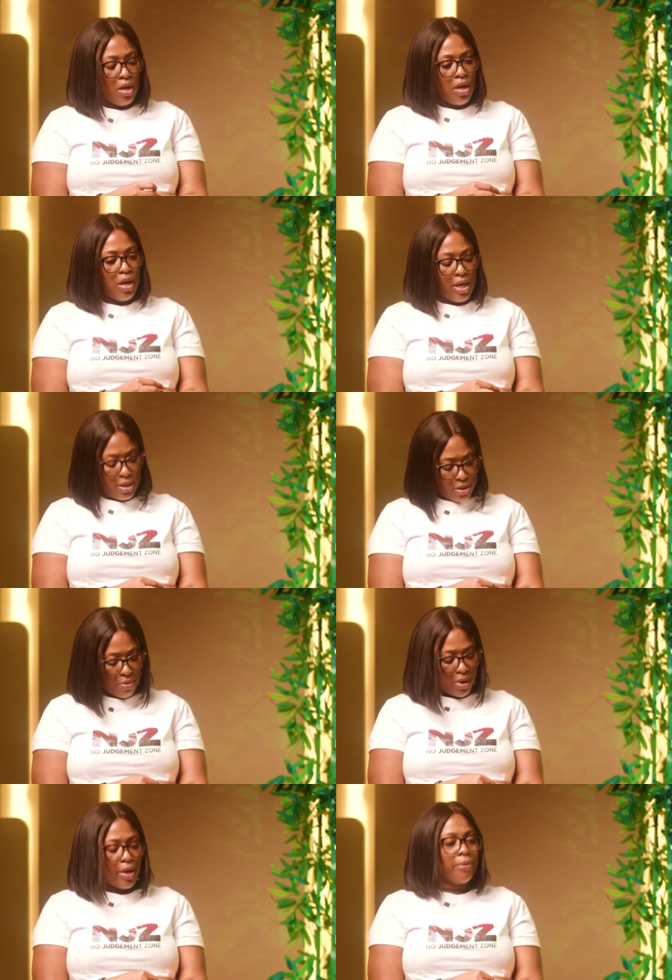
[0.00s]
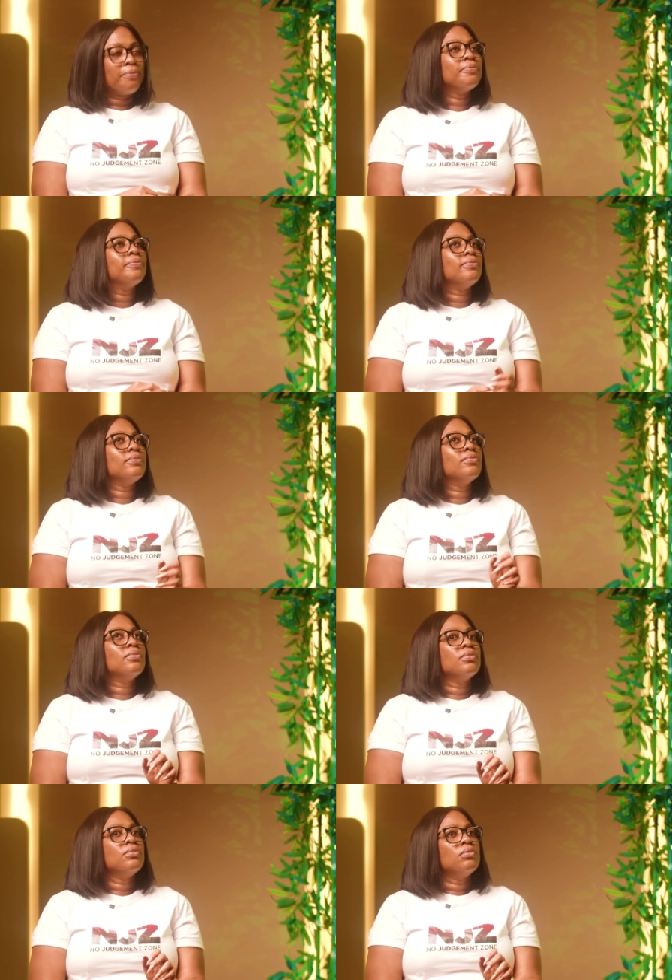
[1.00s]
And I said, okay.
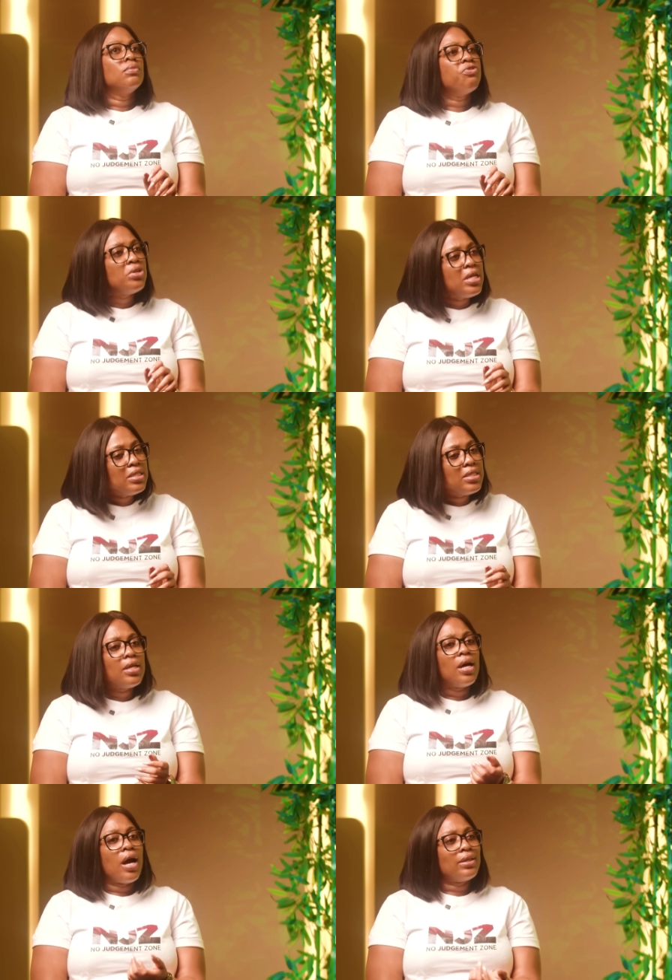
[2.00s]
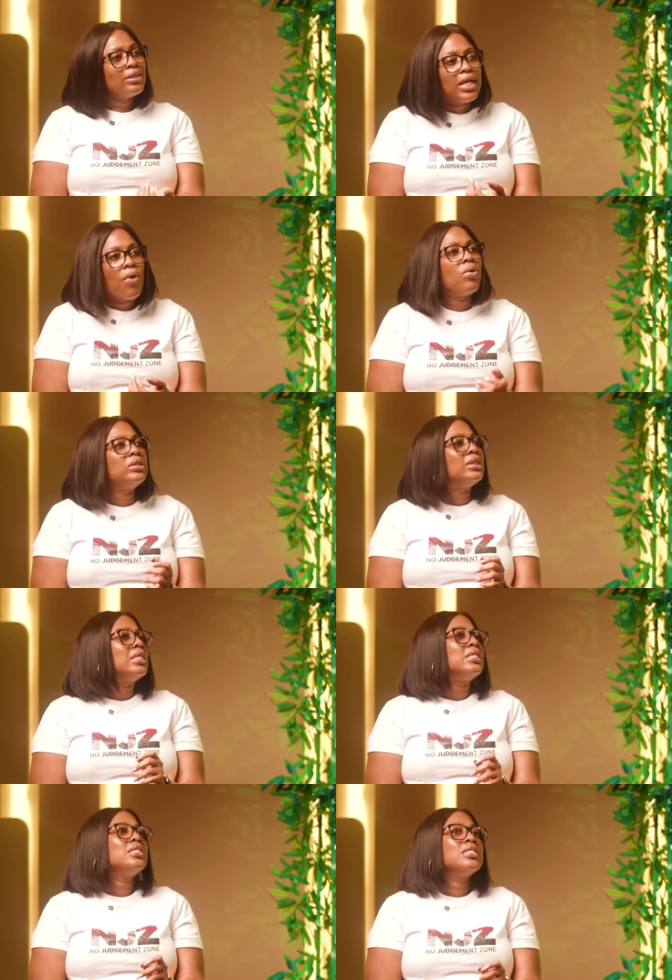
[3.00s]
The following day, I said I
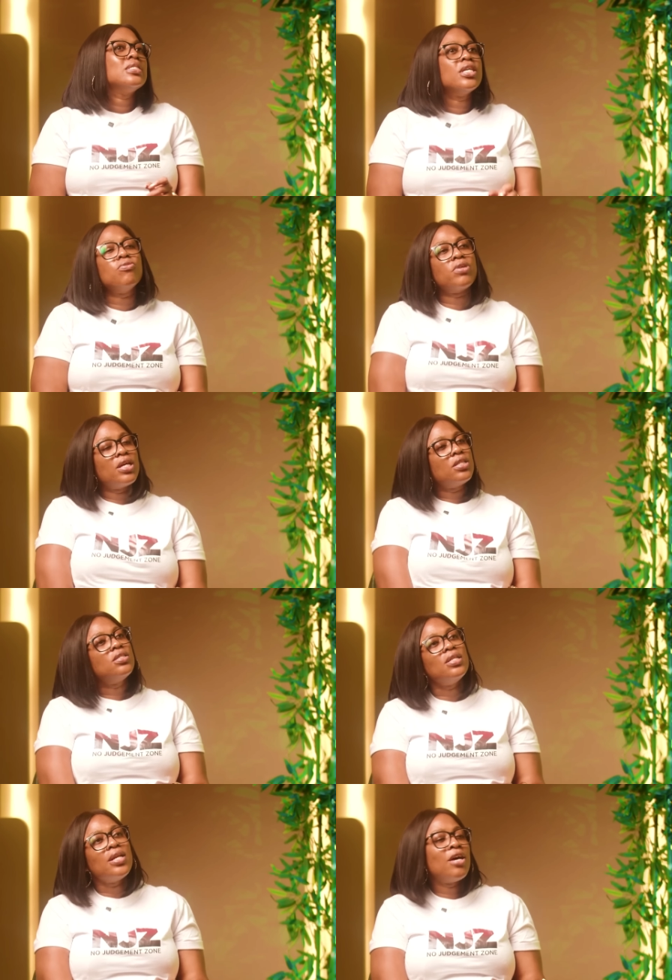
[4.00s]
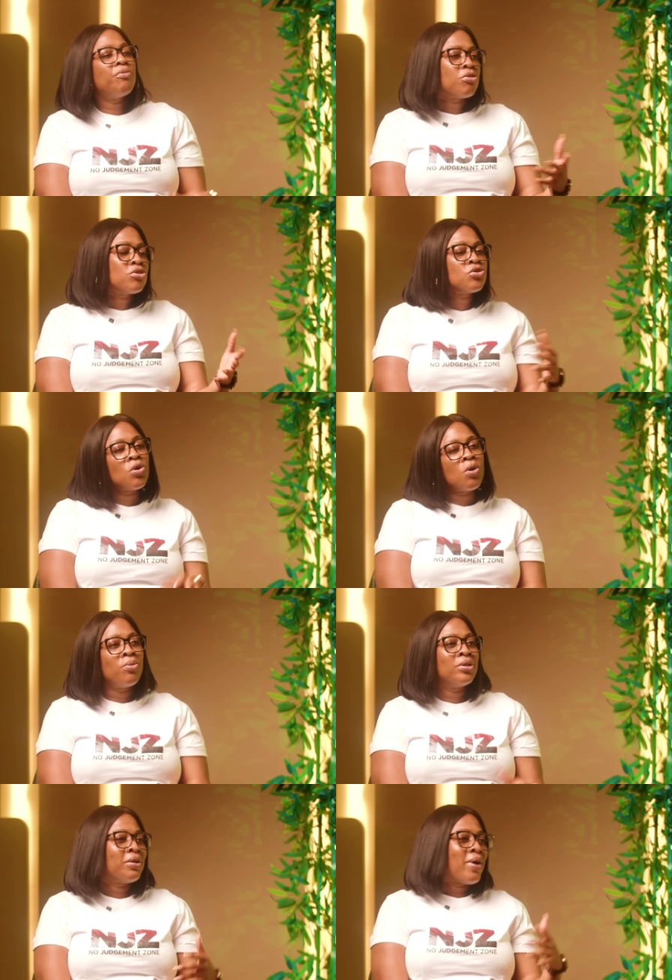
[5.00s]
wanted it. They said, okay, the dealer brought some,
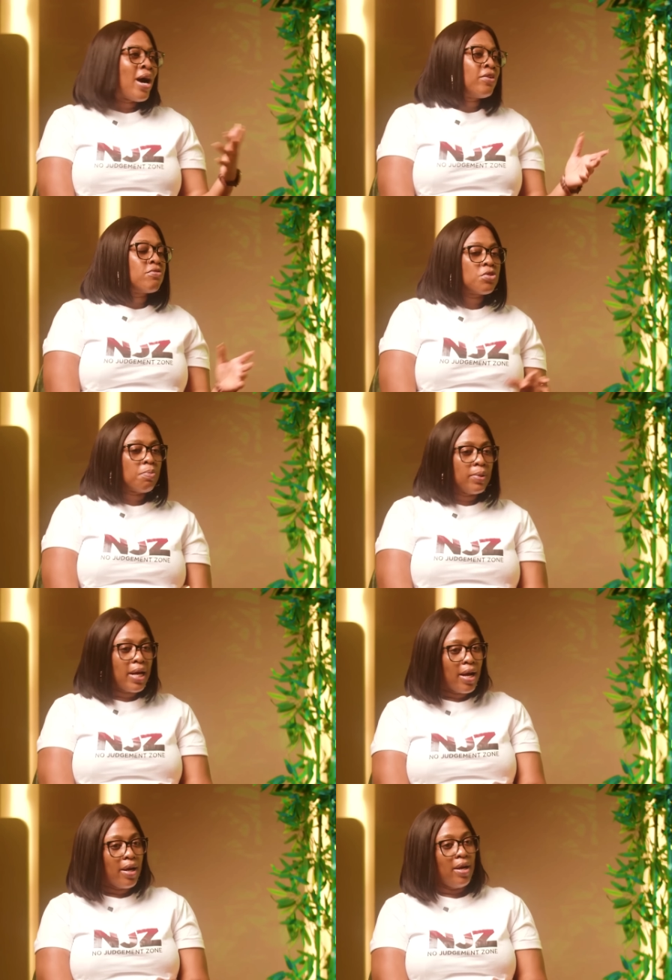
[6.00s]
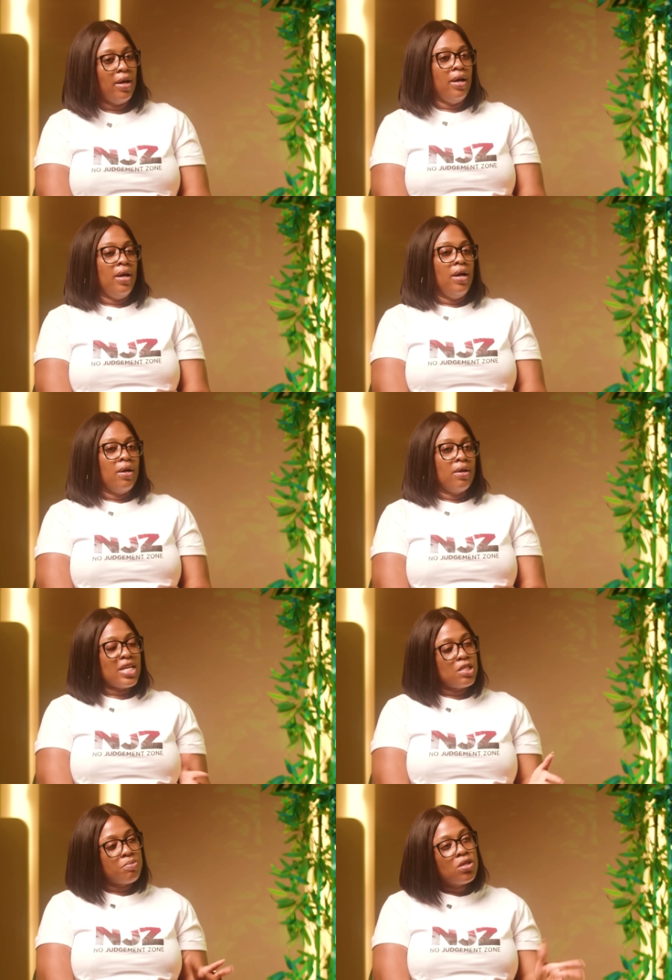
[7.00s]
but they were out of supply. Because
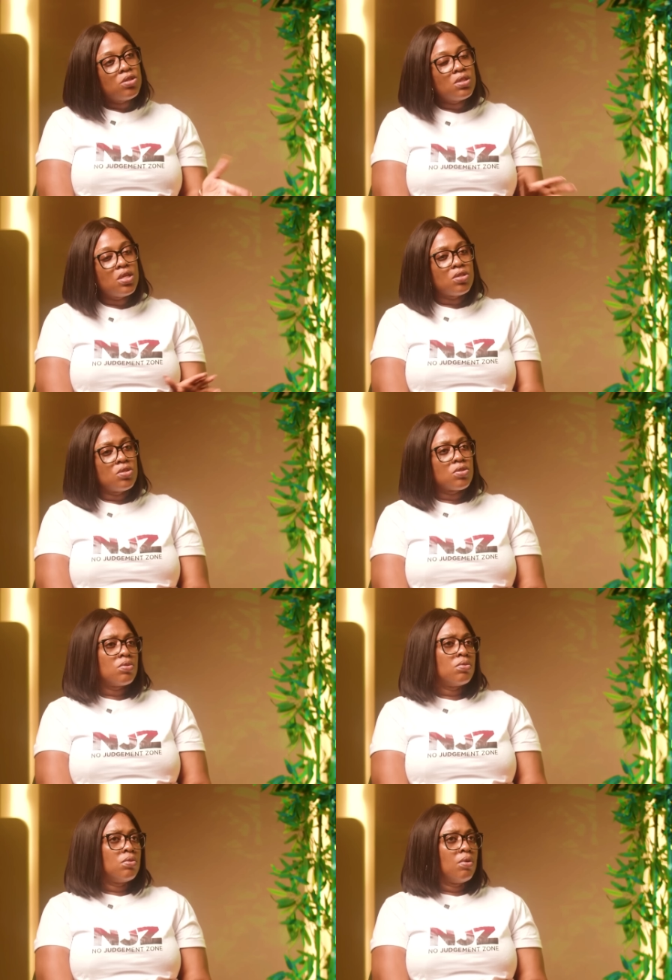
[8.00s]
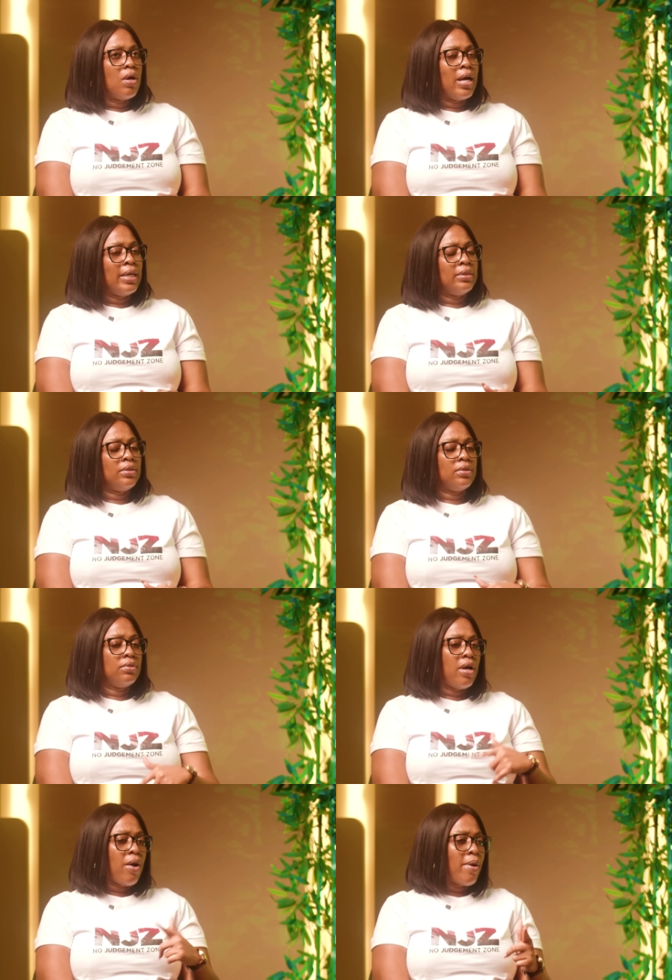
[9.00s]
I spent 2 days in school and
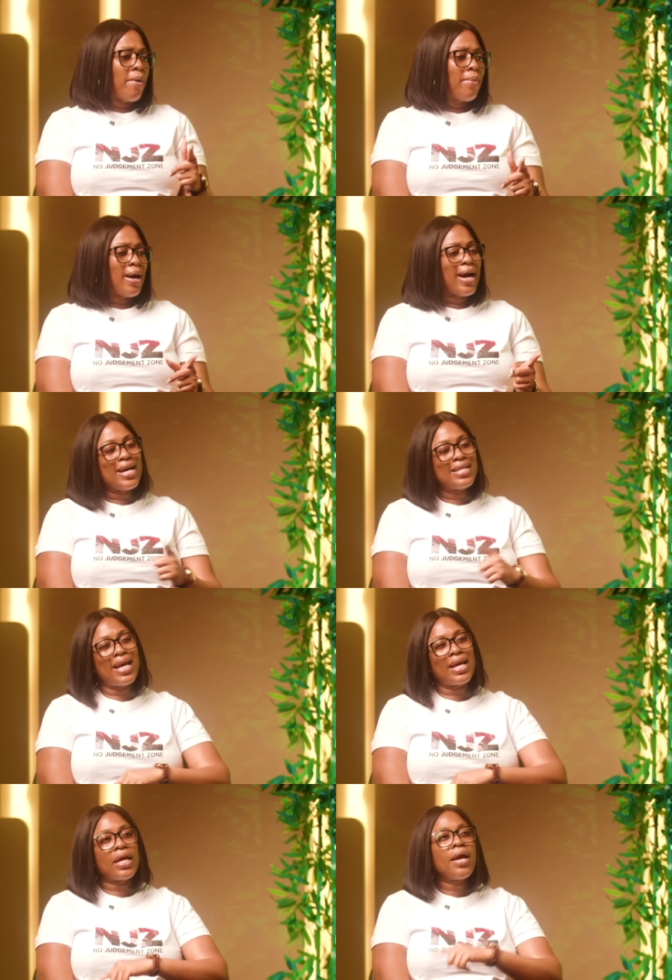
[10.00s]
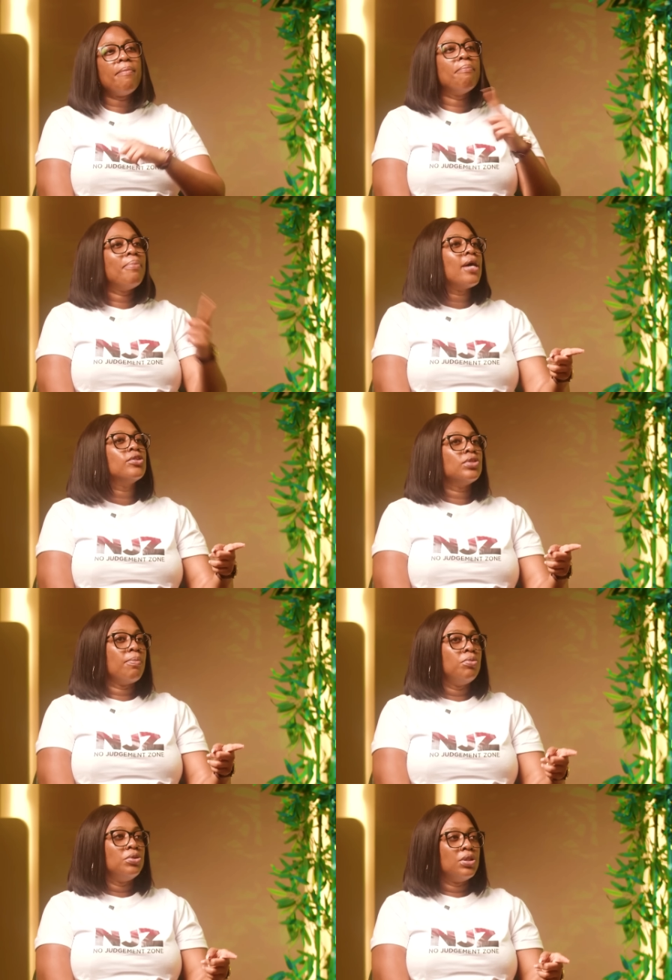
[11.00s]
I went back. As I came back to
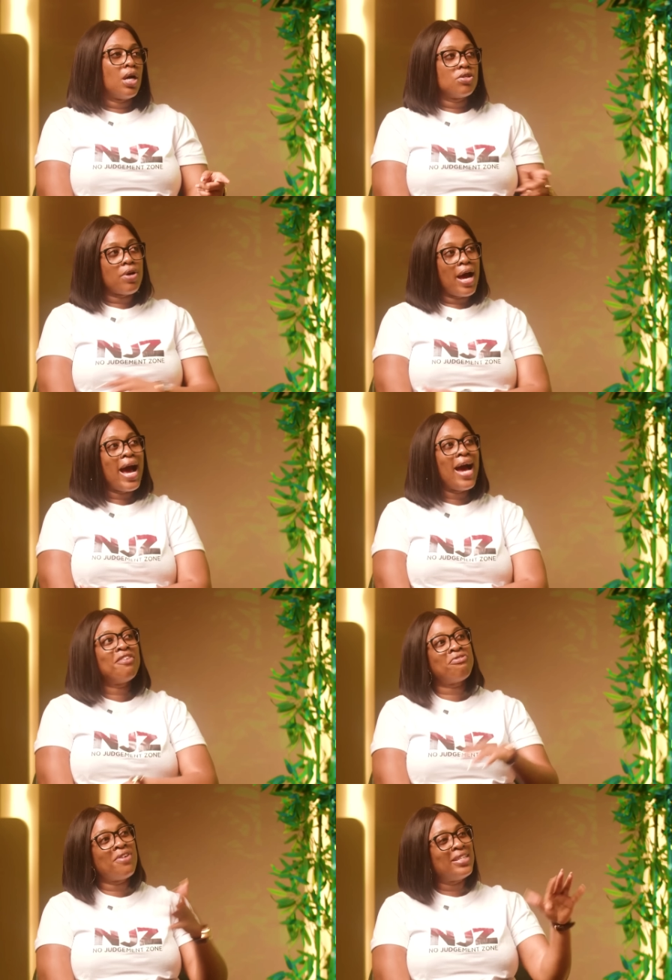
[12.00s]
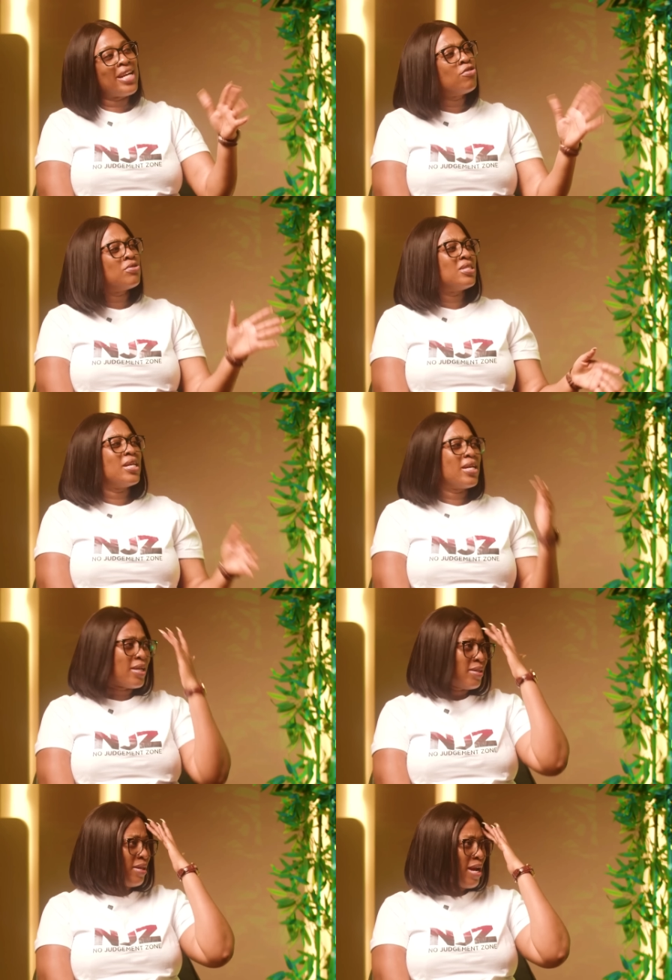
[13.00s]
Abuja, so I had a friend that used to take it.